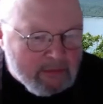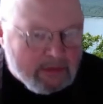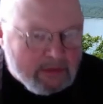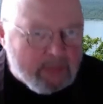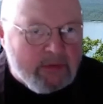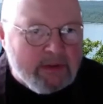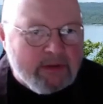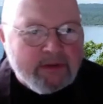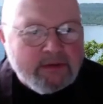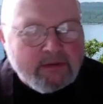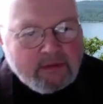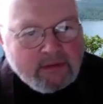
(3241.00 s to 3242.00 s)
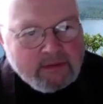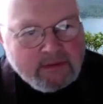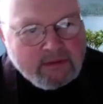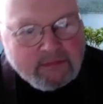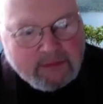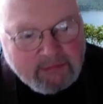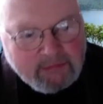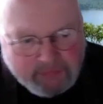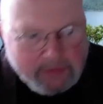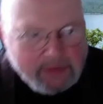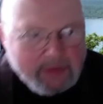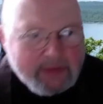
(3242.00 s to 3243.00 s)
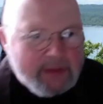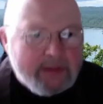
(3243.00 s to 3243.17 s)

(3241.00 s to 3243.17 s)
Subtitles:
I want this, or I'm afraid of that.